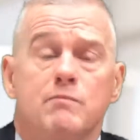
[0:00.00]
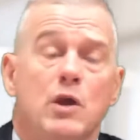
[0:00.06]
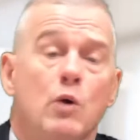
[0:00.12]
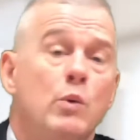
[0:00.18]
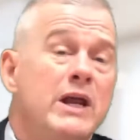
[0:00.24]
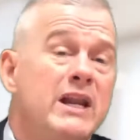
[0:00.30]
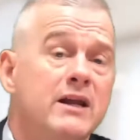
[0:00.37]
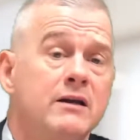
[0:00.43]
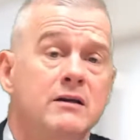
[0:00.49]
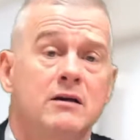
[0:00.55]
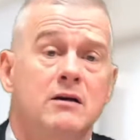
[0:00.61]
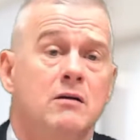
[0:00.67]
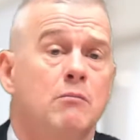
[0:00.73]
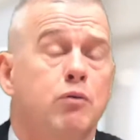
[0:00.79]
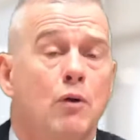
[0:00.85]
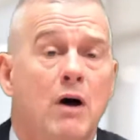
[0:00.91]
We didn't
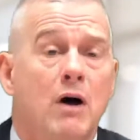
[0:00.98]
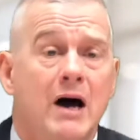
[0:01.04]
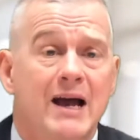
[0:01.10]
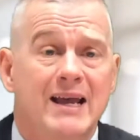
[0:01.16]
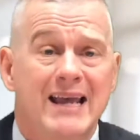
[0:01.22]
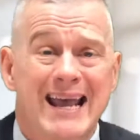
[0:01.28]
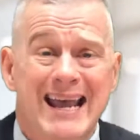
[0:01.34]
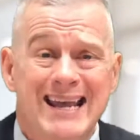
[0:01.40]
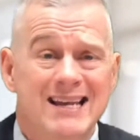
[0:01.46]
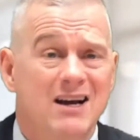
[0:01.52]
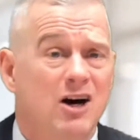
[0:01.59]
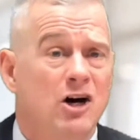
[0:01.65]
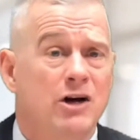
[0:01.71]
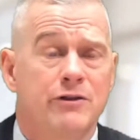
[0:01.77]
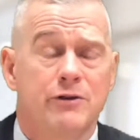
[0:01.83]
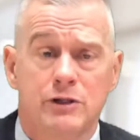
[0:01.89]
comply 8
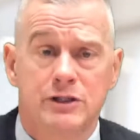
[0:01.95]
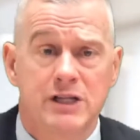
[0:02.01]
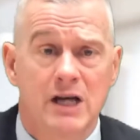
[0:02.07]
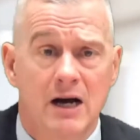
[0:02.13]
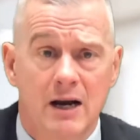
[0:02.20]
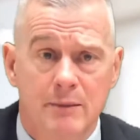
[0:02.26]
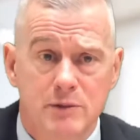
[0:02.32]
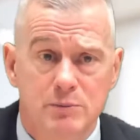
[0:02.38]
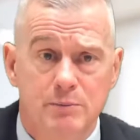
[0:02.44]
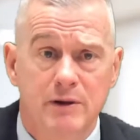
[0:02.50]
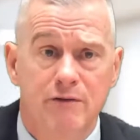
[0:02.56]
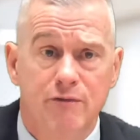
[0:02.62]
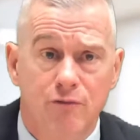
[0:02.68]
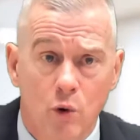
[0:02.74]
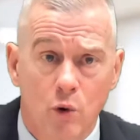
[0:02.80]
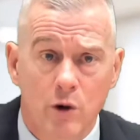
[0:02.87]
other times
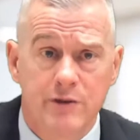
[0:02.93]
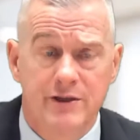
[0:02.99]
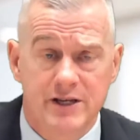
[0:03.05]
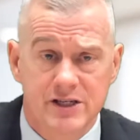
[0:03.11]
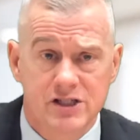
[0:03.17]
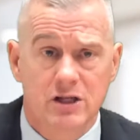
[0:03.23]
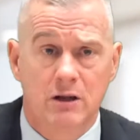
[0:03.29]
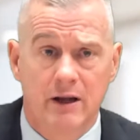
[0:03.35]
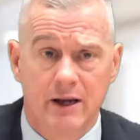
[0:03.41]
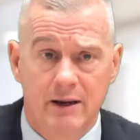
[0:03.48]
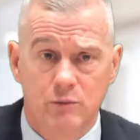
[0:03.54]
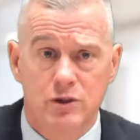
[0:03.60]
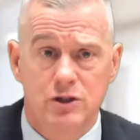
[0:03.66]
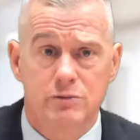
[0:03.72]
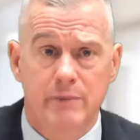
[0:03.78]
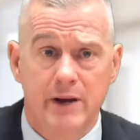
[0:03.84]
before this claim
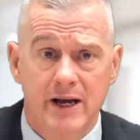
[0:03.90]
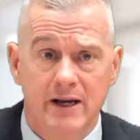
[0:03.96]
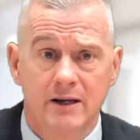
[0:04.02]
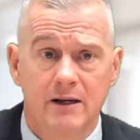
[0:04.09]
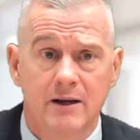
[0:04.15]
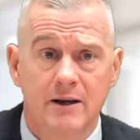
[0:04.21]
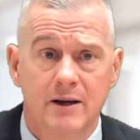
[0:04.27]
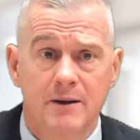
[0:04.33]
was made,